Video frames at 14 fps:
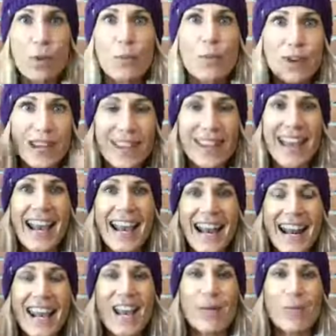breathe
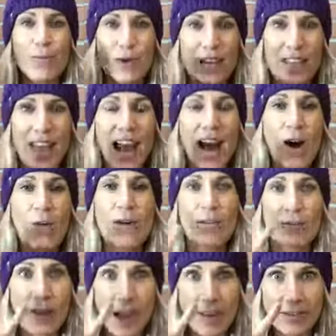in and breathe out.
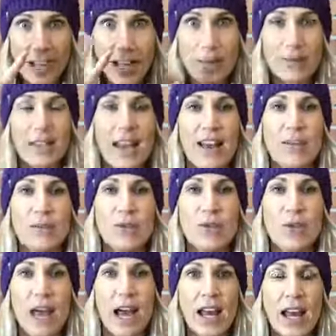5 times I had them do
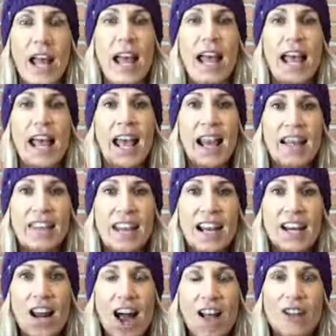that. And they
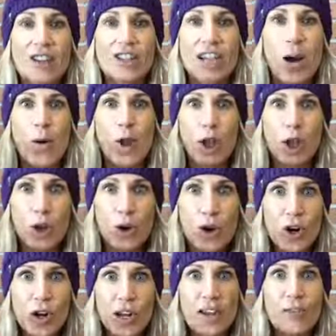acknowledged how
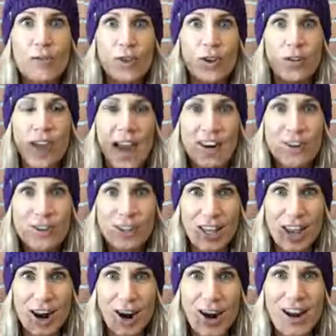alert and full of energy they
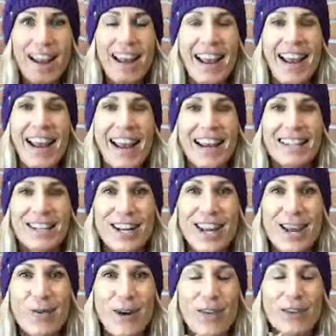are. And today
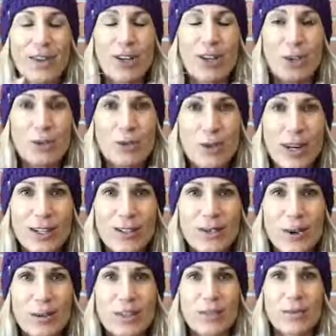we're having a huge
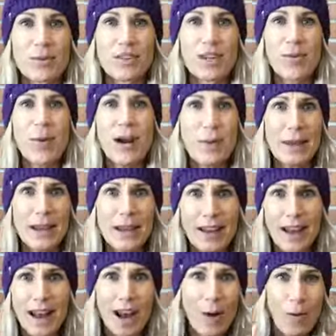rainstorm and someone's like, wait a minute,
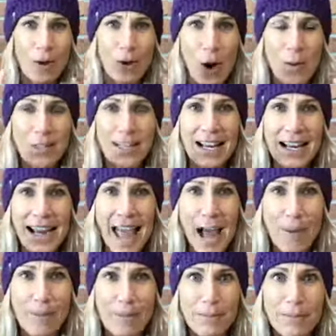I want to go home and take a
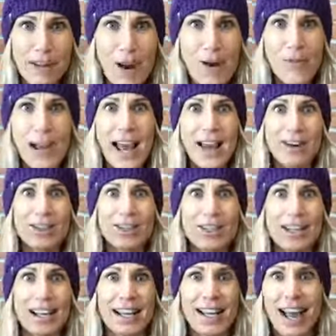nap. Now I've got energy and
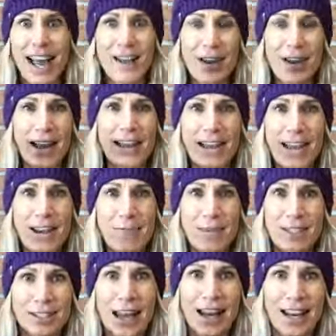I can't, I'm
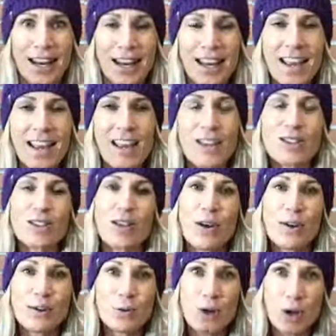excited. So that
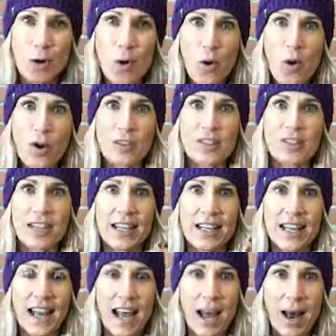was pretty cool to
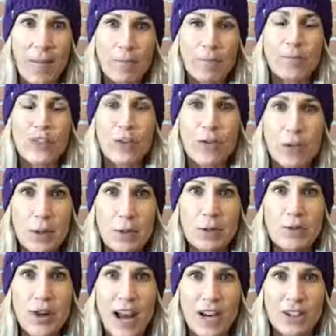see different people's
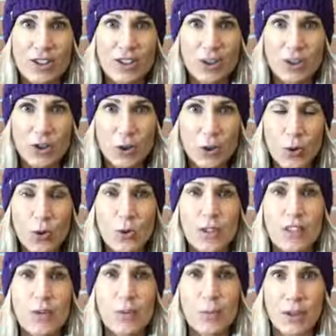reactions to the
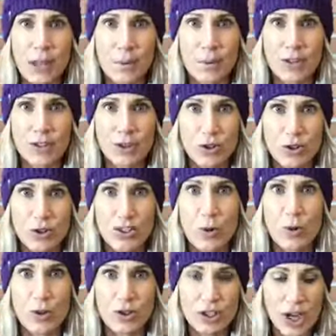different plant-based solutions that
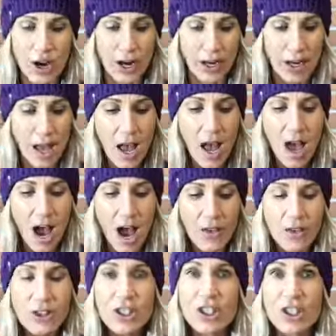we were sharing.
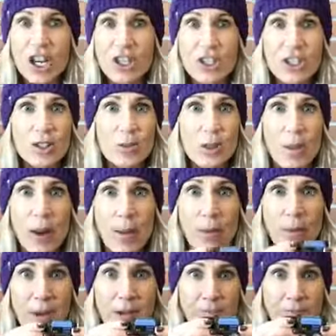Other suggestions with the
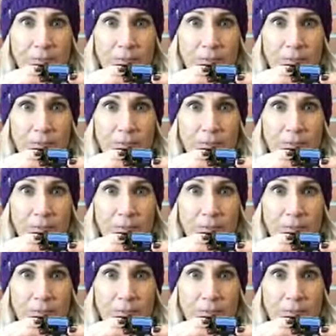peppermint: